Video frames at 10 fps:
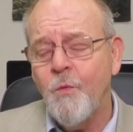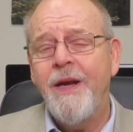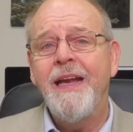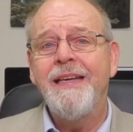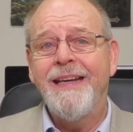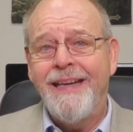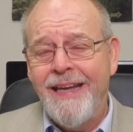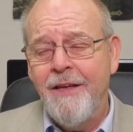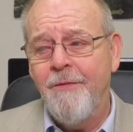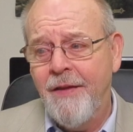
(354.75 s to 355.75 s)
We need to
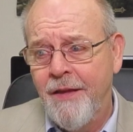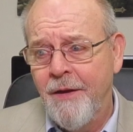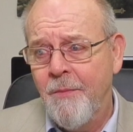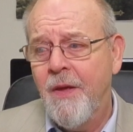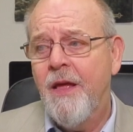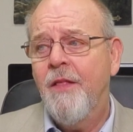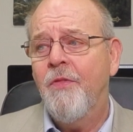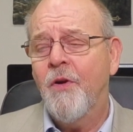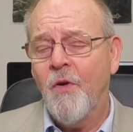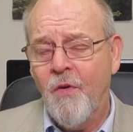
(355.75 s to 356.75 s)
give him
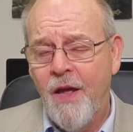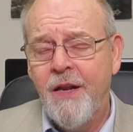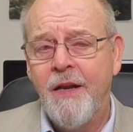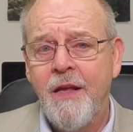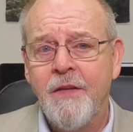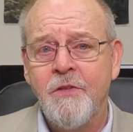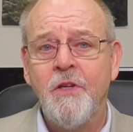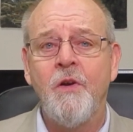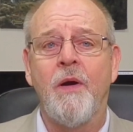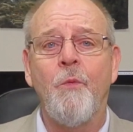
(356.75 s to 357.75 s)
the credit he is
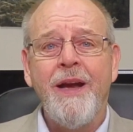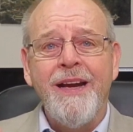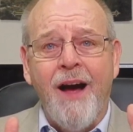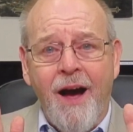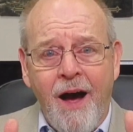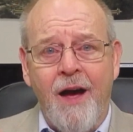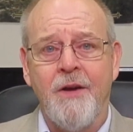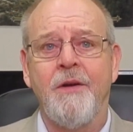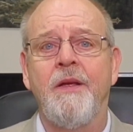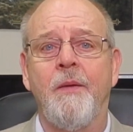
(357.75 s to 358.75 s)
due, and we need to
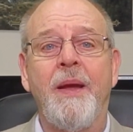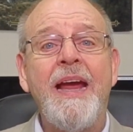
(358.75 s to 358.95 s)
honor him.